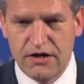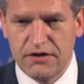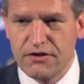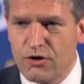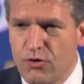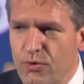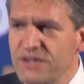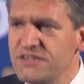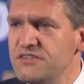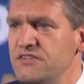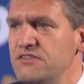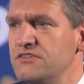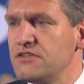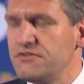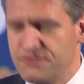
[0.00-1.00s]
The
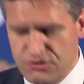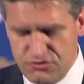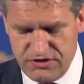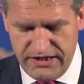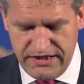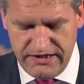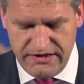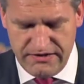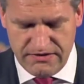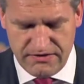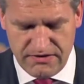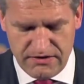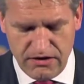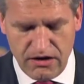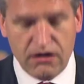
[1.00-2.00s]
questions of today
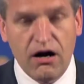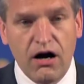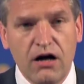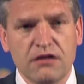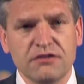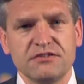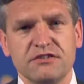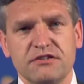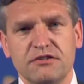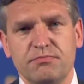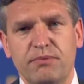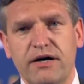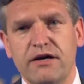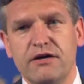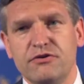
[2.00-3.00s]
are answered
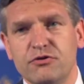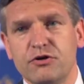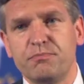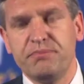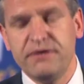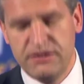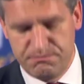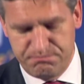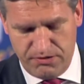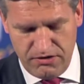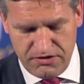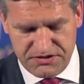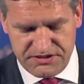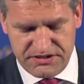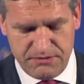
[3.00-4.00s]
by a European
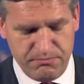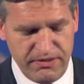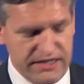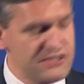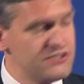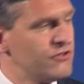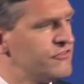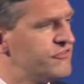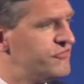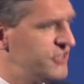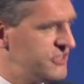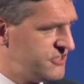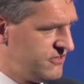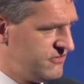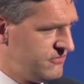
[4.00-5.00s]
policy based on
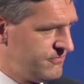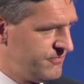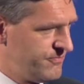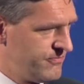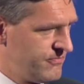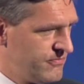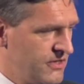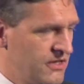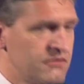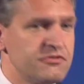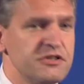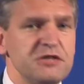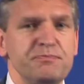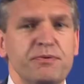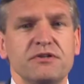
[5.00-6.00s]
vision,
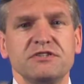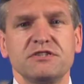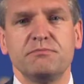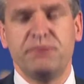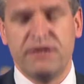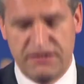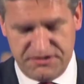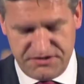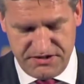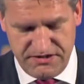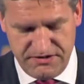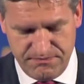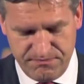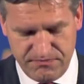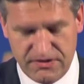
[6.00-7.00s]

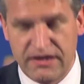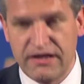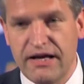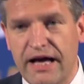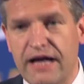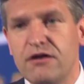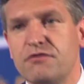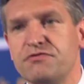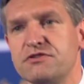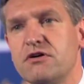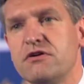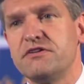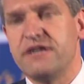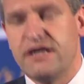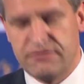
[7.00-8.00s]
responsibility, and of
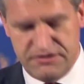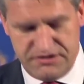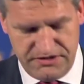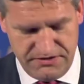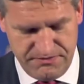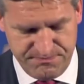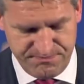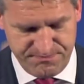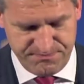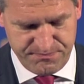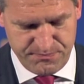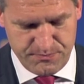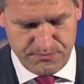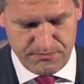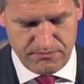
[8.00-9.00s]
solidarity
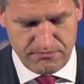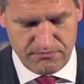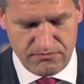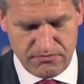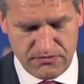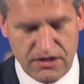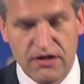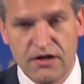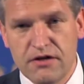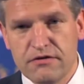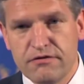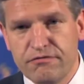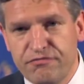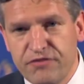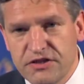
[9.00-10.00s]

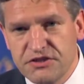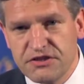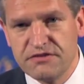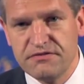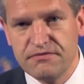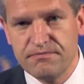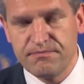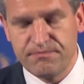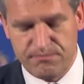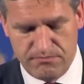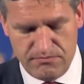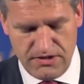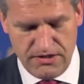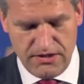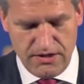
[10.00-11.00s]
vision
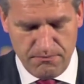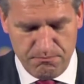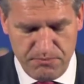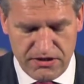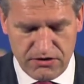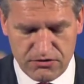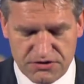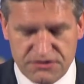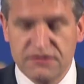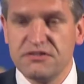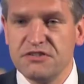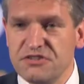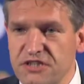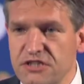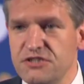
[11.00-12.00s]
because the
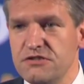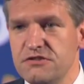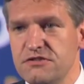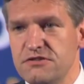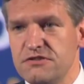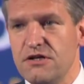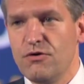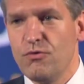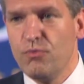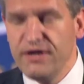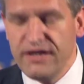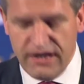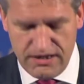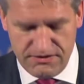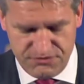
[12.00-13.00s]
decisions
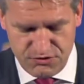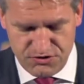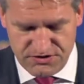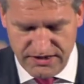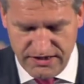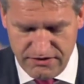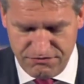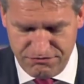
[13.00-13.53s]
we have to stand